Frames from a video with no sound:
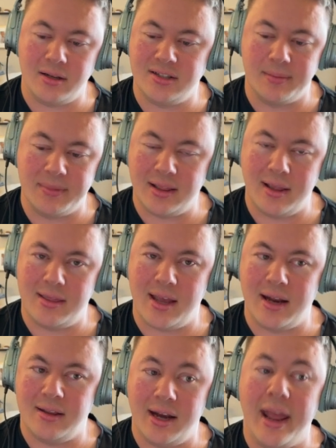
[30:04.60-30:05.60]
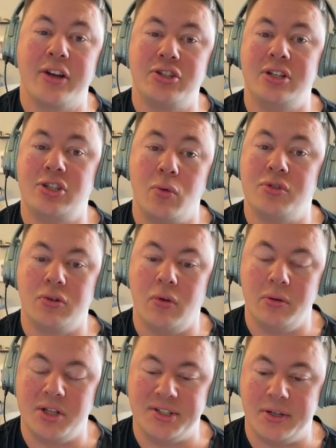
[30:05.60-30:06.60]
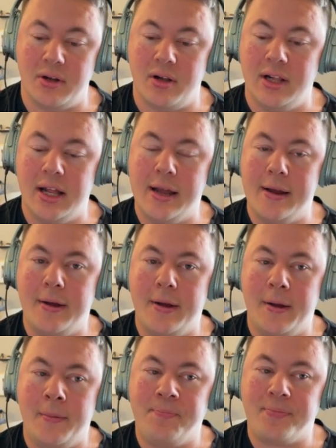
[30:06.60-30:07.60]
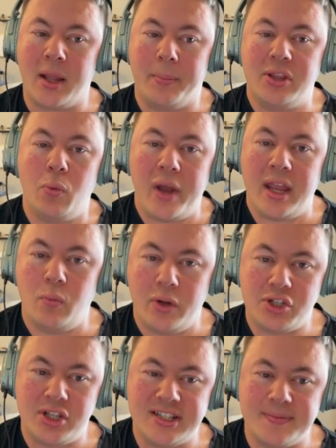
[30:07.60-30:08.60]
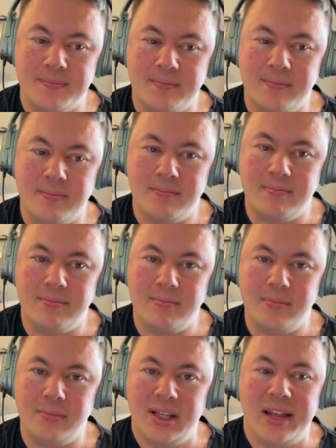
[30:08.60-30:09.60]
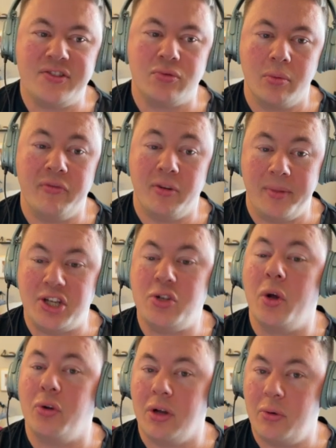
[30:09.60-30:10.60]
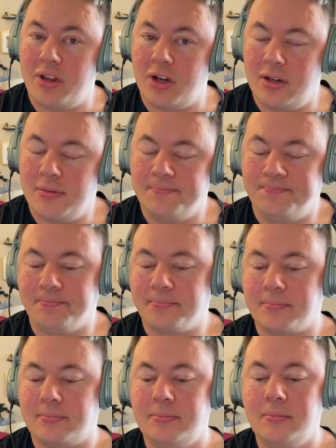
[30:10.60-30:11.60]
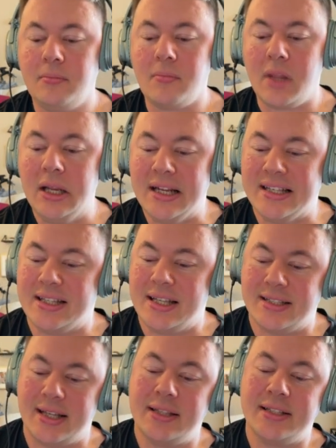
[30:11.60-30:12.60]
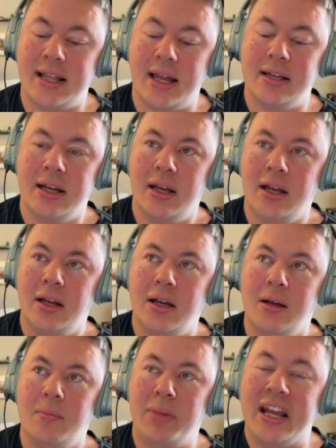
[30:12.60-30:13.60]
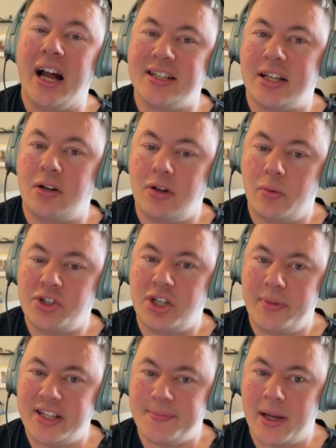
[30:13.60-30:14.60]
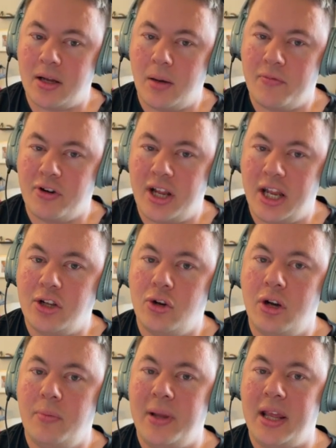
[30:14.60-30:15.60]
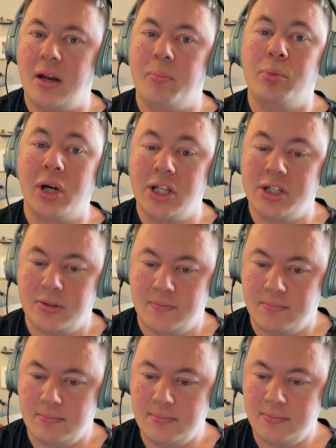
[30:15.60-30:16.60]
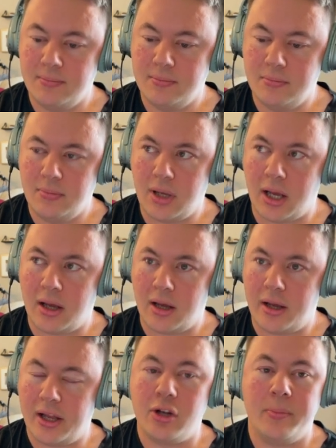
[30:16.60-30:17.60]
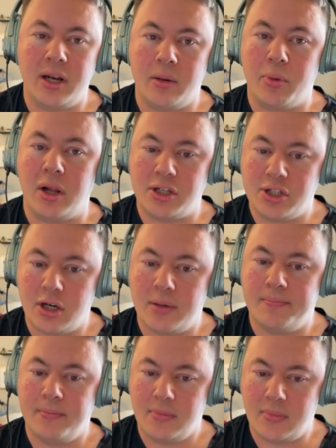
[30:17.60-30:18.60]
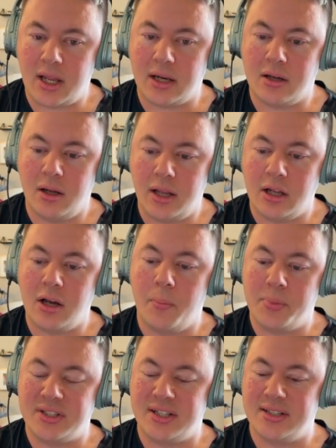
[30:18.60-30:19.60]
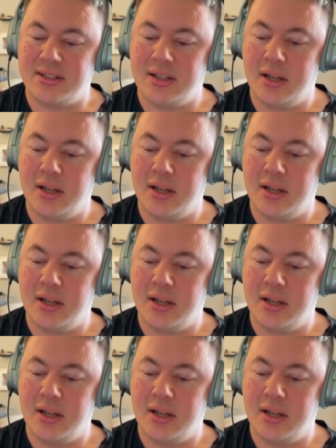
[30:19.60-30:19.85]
something like that, then I actually don't agree with this at all. But the way in which this leaves room for me to agree with her is in the sense that because I don't know what she means by comfort, it could be an umbrella. It could be an umbrella term that encompasses